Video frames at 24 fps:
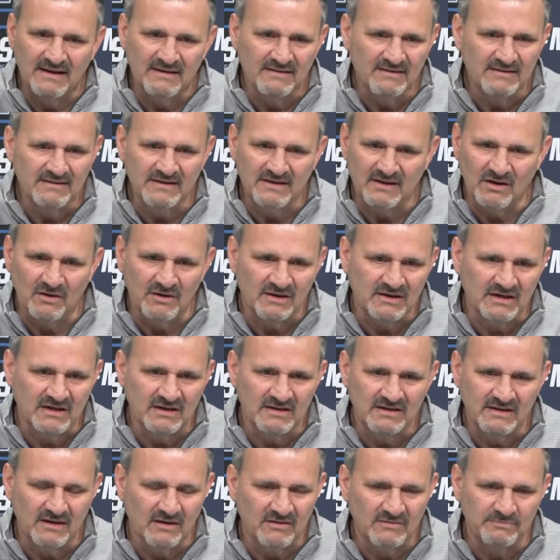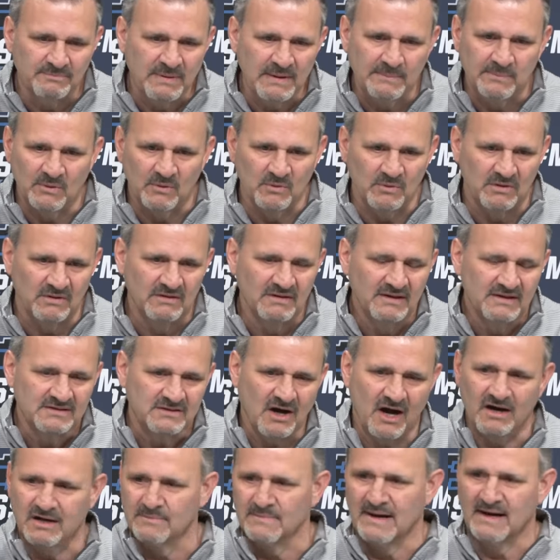you know, people
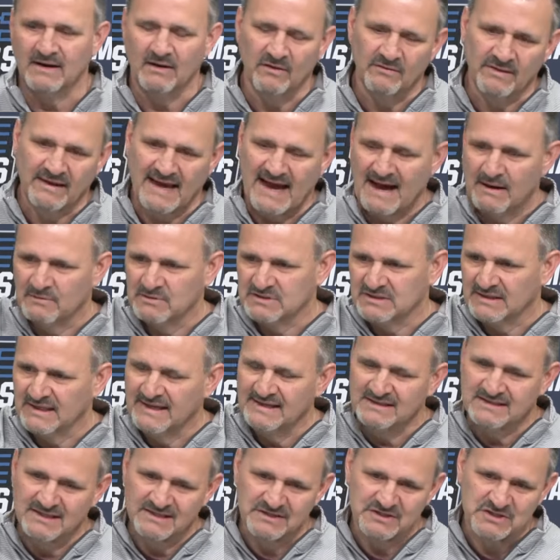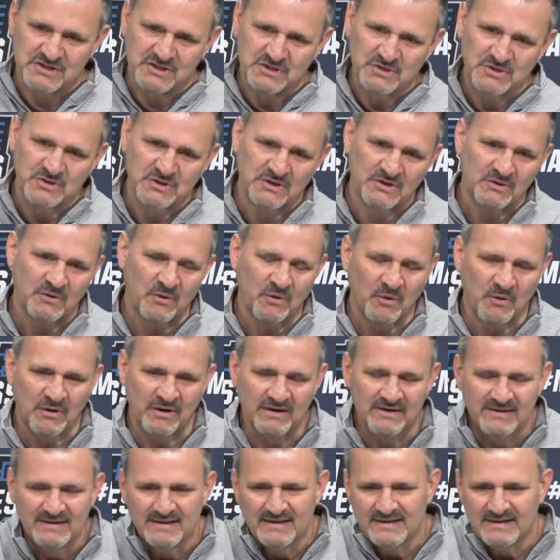talk about, oh, the guy was late to the shooter, or,